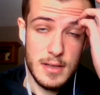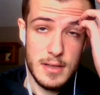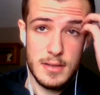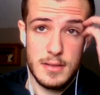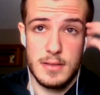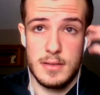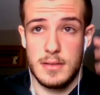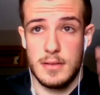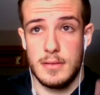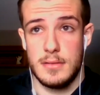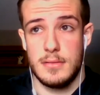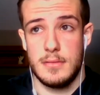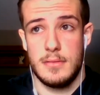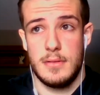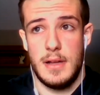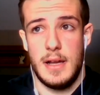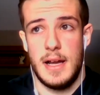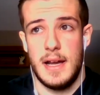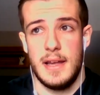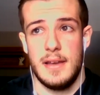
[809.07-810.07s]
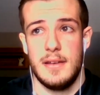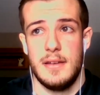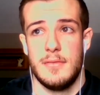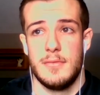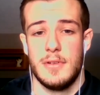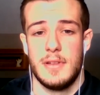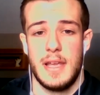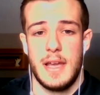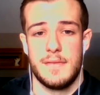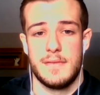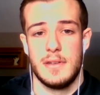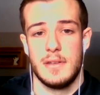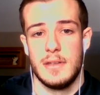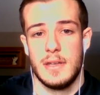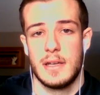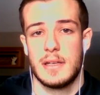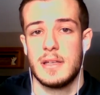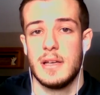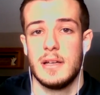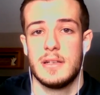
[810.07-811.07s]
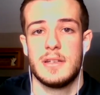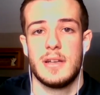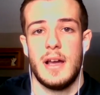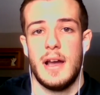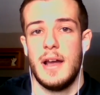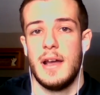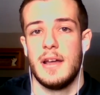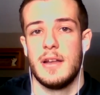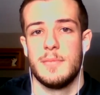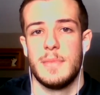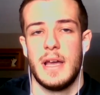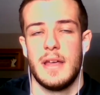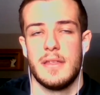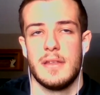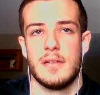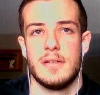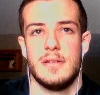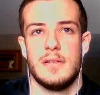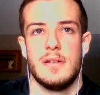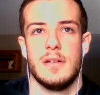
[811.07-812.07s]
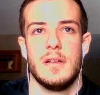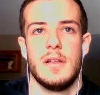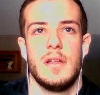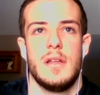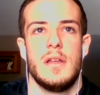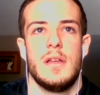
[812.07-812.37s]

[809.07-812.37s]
So I didn't really have to like touch high on math at all.